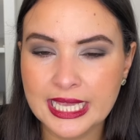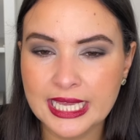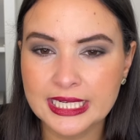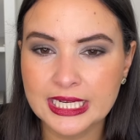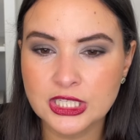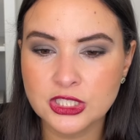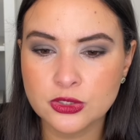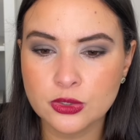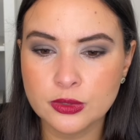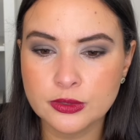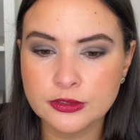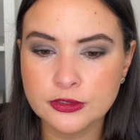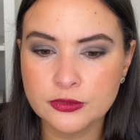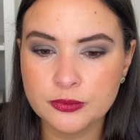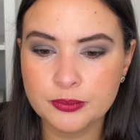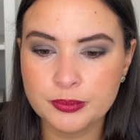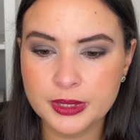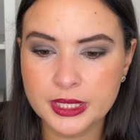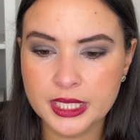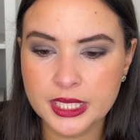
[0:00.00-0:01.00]
And it's going to
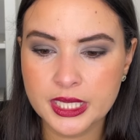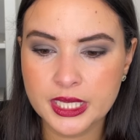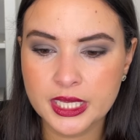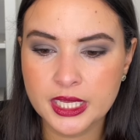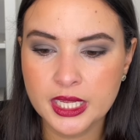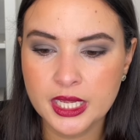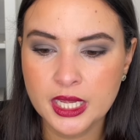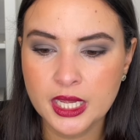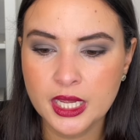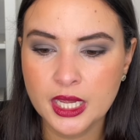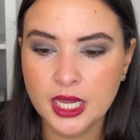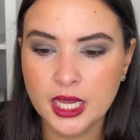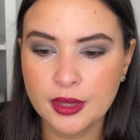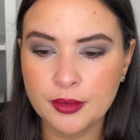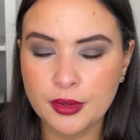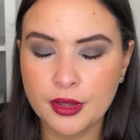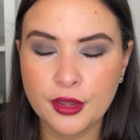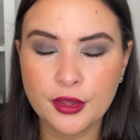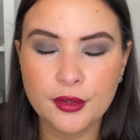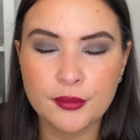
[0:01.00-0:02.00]
be
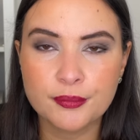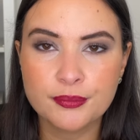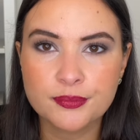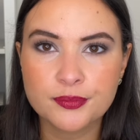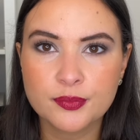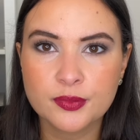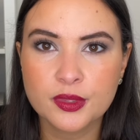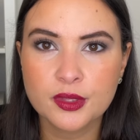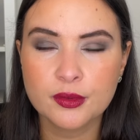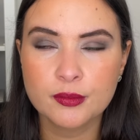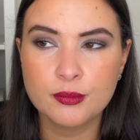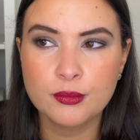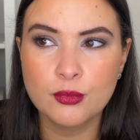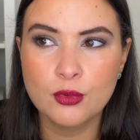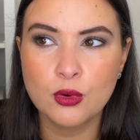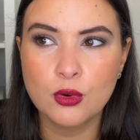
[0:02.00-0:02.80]
it's